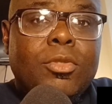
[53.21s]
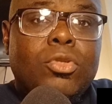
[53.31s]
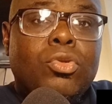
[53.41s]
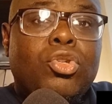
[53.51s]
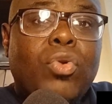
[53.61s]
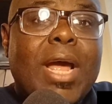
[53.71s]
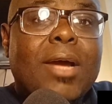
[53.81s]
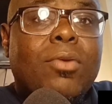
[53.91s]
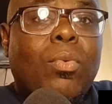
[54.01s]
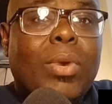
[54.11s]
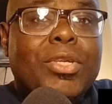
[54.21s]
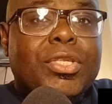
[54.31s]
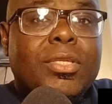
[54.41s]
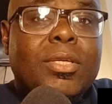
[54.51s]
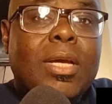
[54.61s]
to track
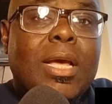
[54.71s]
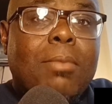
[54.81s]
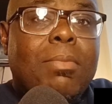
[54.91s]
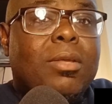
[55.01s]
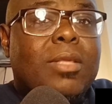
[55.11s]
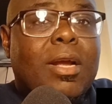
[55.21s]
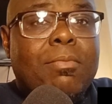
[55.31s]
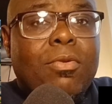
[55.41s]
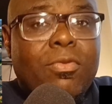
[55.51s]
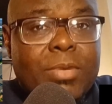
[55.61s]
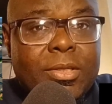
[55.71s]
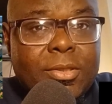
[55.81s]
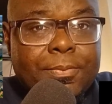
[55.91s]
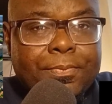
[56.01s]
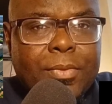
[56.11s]
Russian military movements